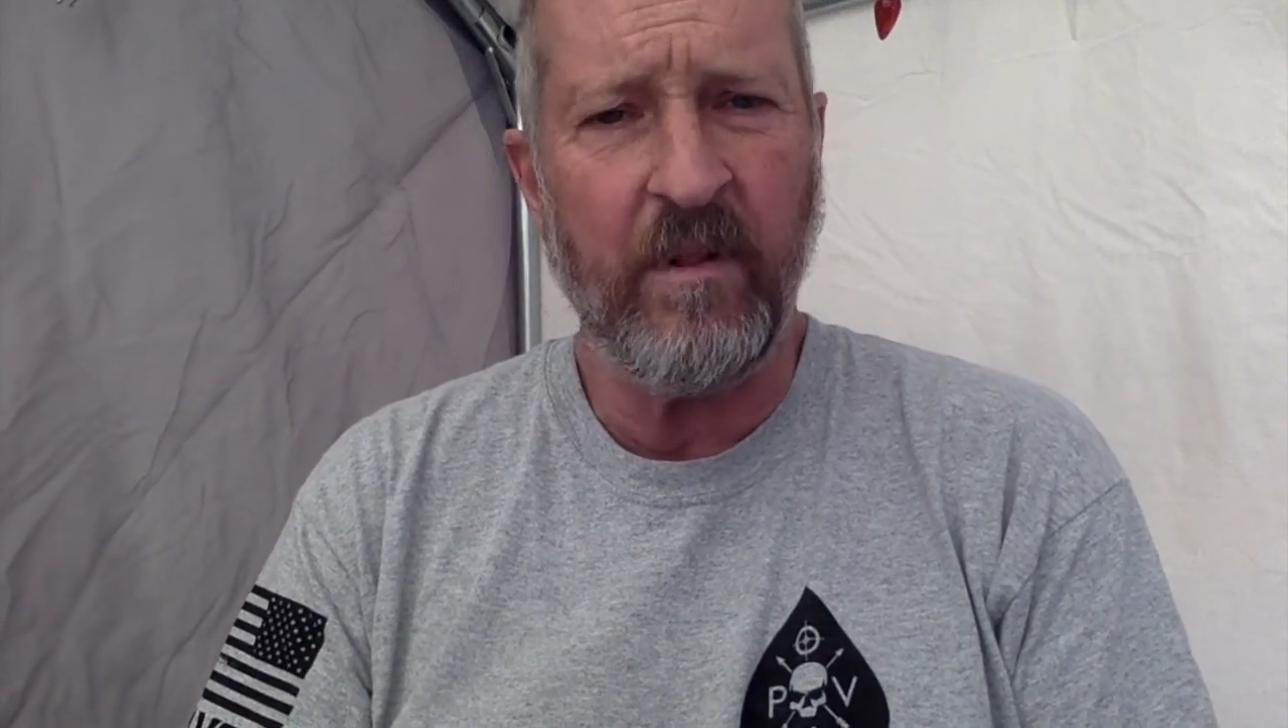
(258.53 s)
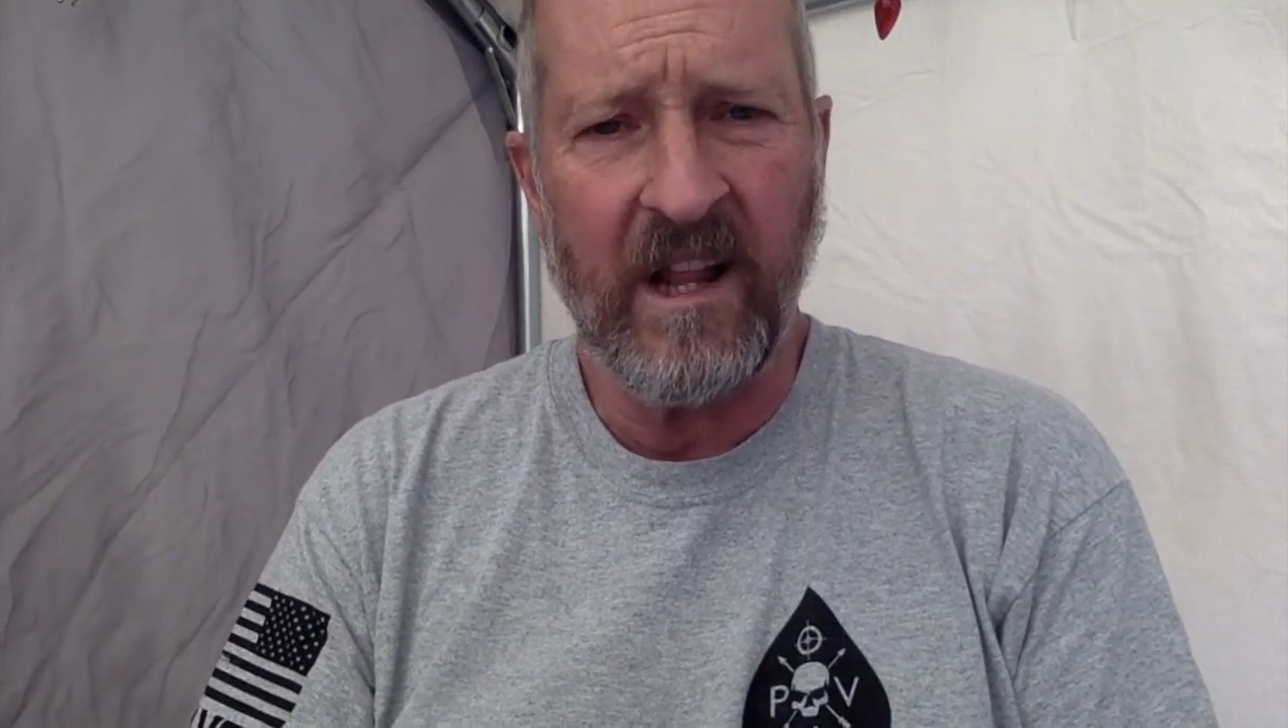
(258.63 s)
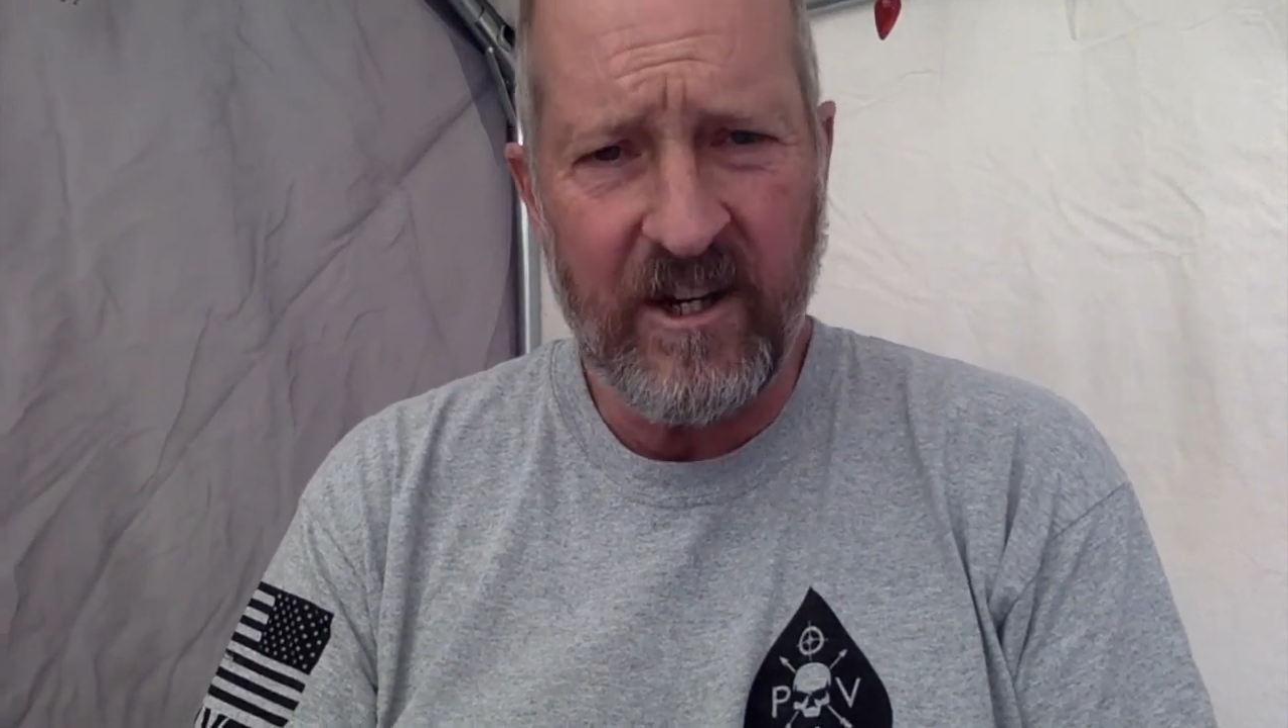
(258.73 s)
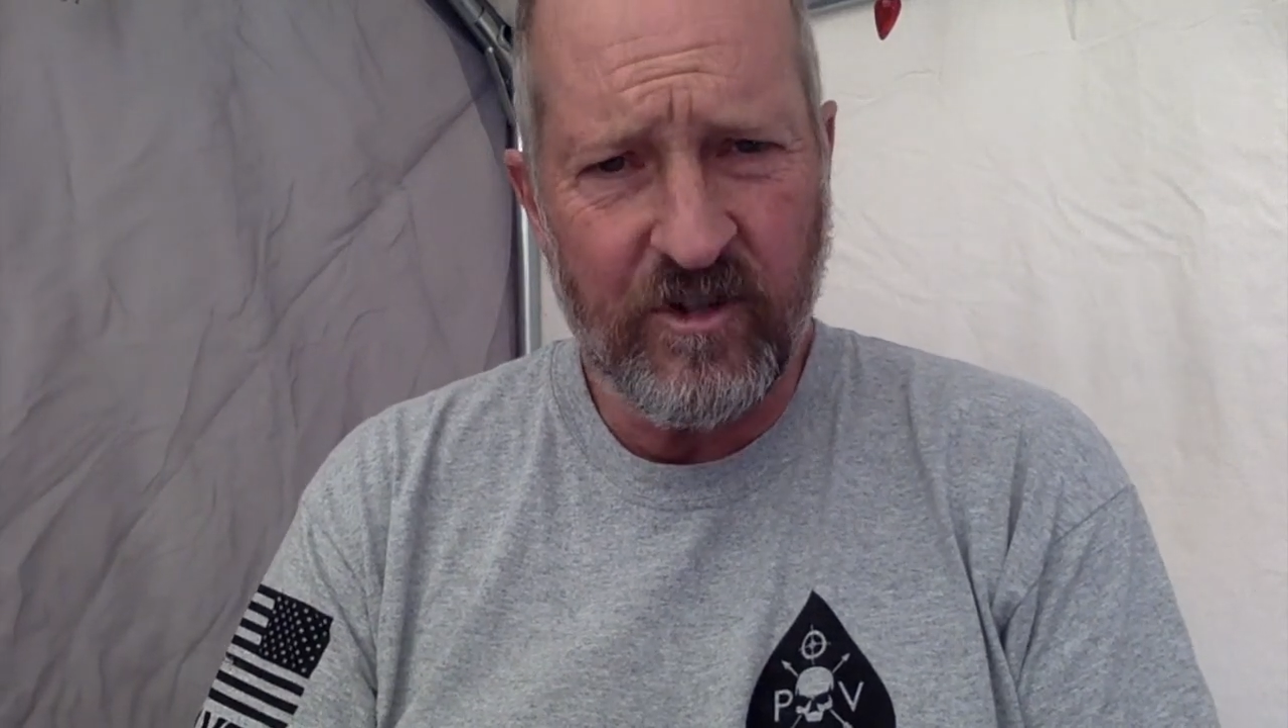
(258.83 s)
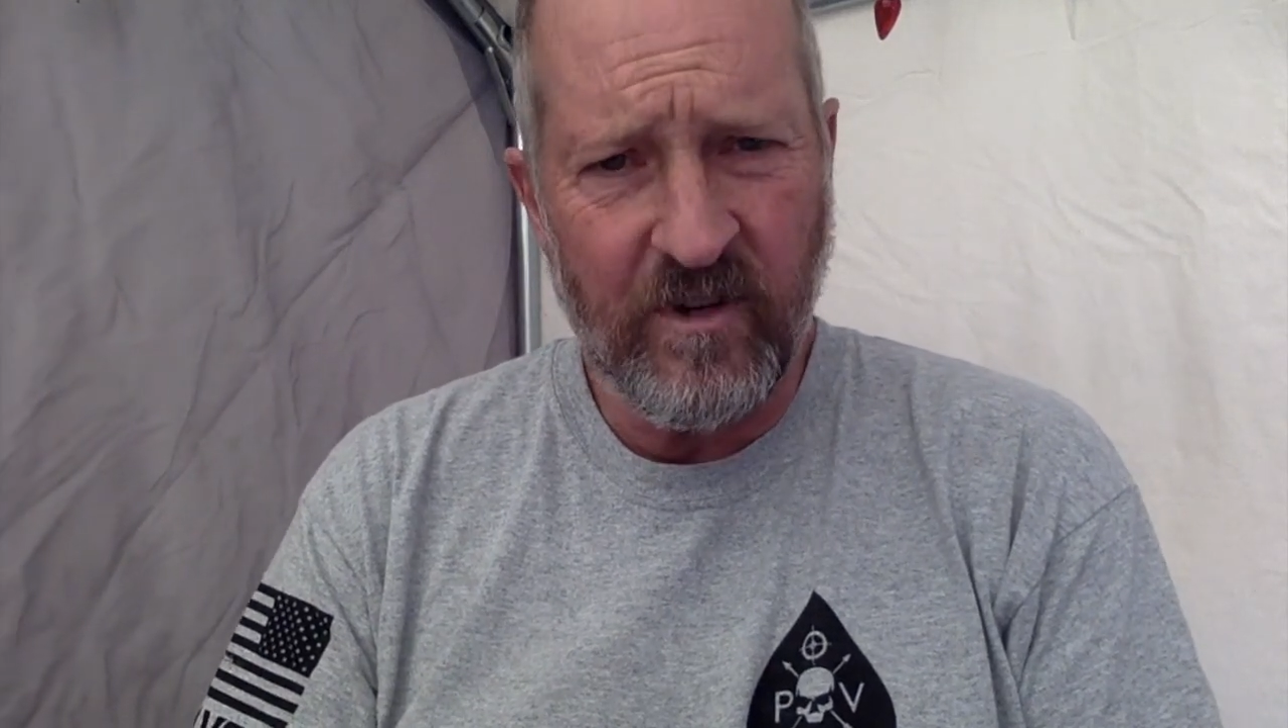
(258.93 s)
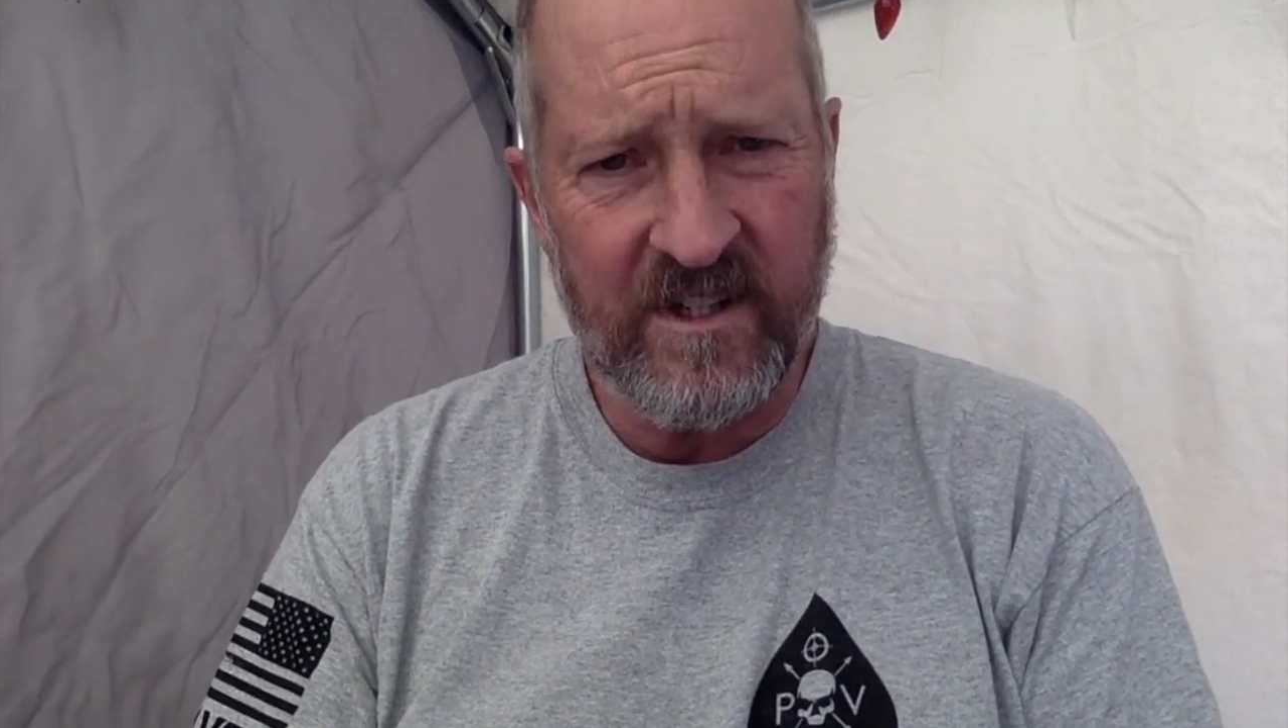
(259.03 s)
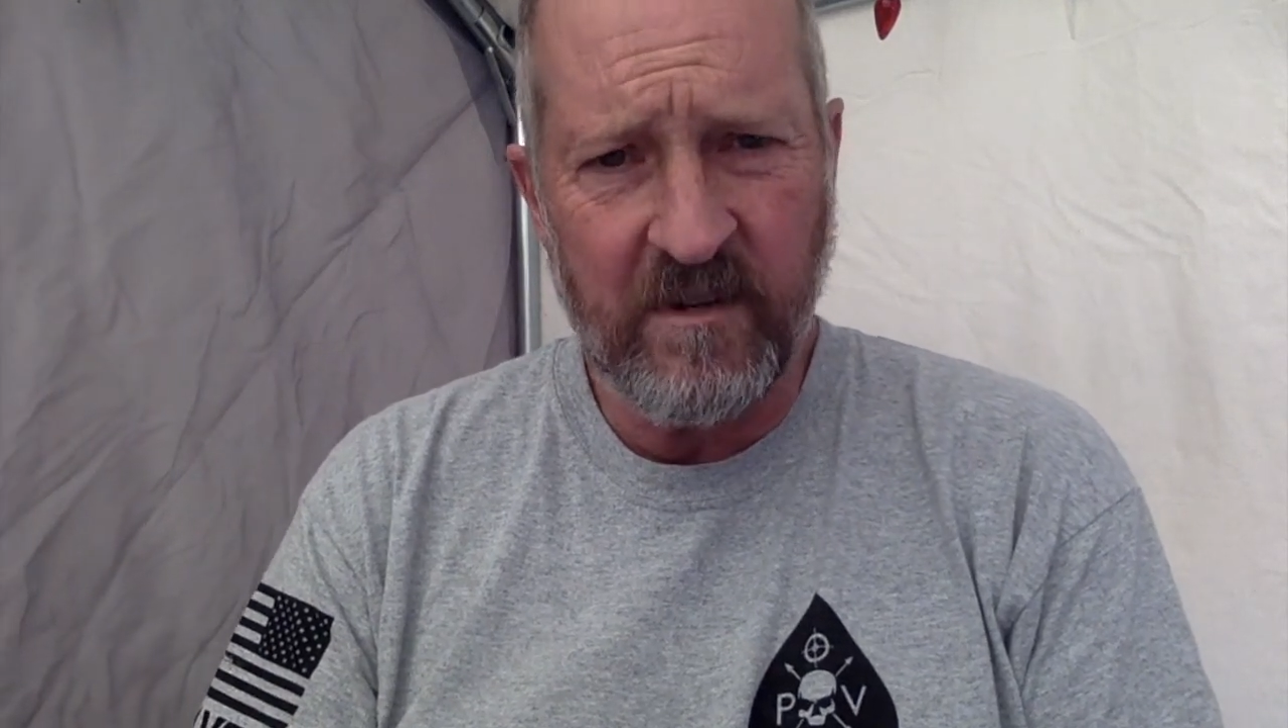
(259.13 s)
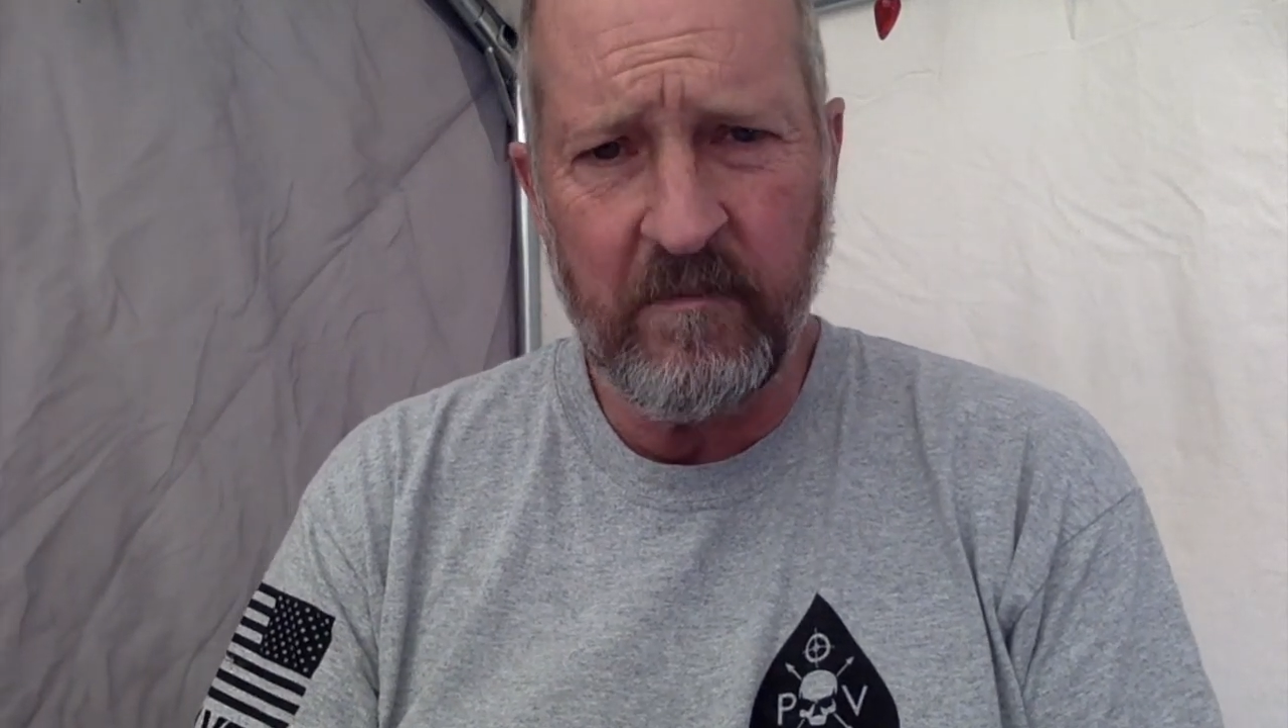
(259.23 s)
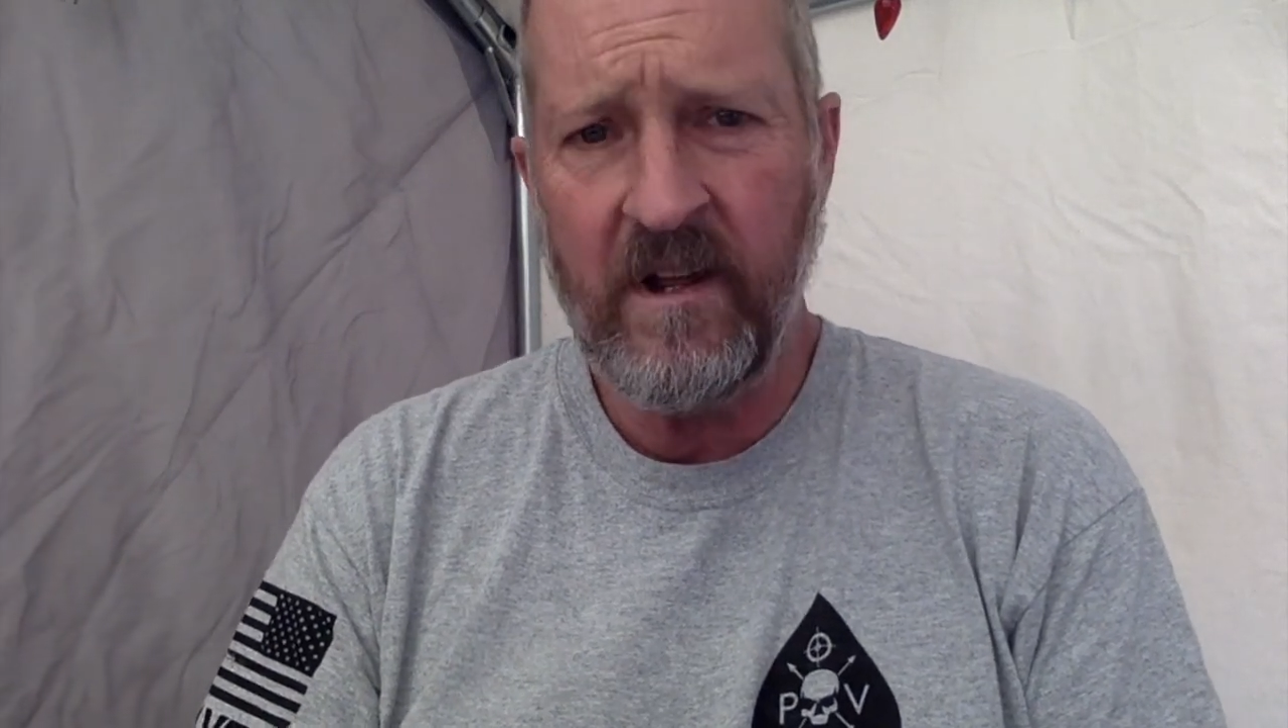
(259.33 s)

plagiarism?